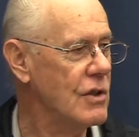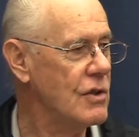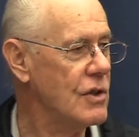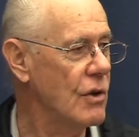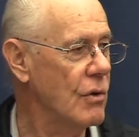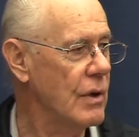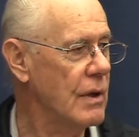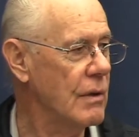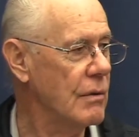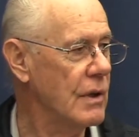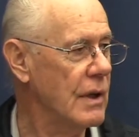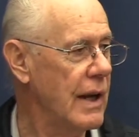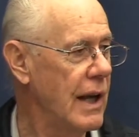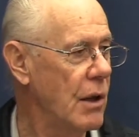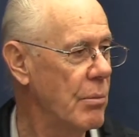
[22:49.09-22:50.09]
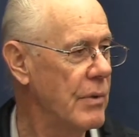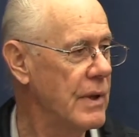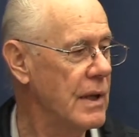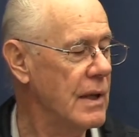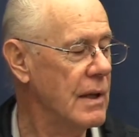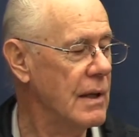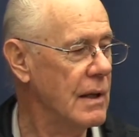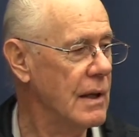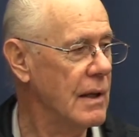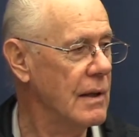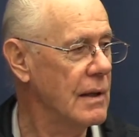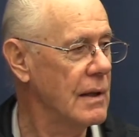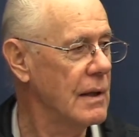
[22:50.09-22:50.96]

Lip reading: and so on, it could help the